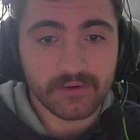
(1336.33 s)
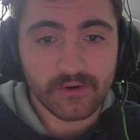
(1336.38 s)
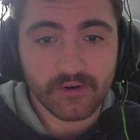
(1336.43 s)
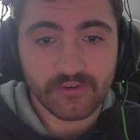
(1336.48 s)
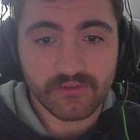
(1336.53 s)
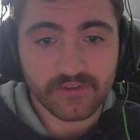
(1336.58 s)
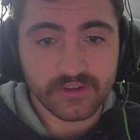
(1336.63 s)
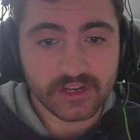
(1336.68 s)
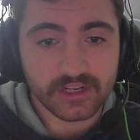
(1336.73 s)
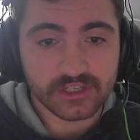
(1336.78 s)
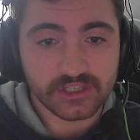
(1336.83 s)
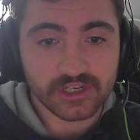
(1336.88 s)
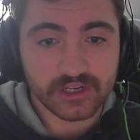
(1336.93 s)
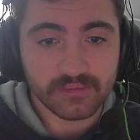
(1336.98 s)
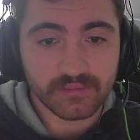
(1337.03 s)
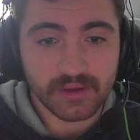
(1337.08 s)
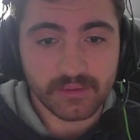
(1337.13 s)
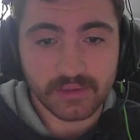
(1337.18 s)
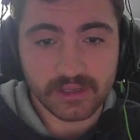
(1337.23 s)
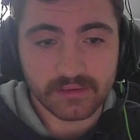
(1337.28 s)
or finish
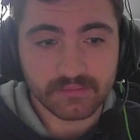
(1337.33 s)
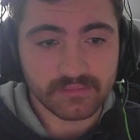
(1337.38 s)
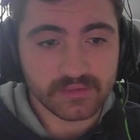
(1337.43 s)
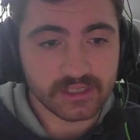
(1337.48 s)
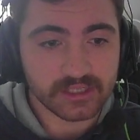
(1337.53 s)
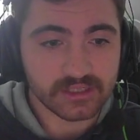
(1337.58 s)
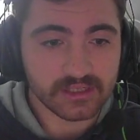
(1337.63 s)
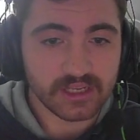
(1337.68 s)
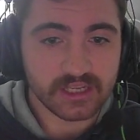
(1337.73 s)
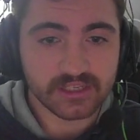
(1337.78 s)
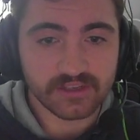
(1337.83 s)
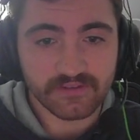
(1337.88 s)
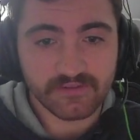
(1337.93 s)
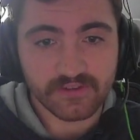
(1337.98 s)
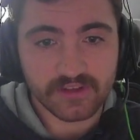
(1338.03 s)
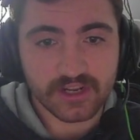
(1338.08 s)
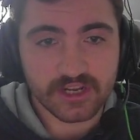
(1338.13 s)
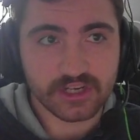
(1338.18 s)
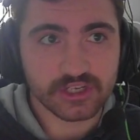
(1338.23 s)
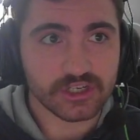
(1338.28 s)
him. I mean, he's a
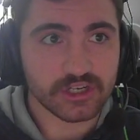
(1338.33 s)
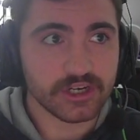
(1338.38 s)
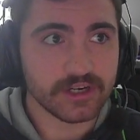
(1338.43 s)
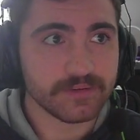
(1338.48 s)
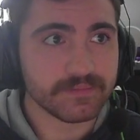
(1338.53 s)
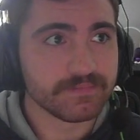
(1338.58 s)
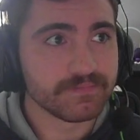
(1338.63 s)
finisher.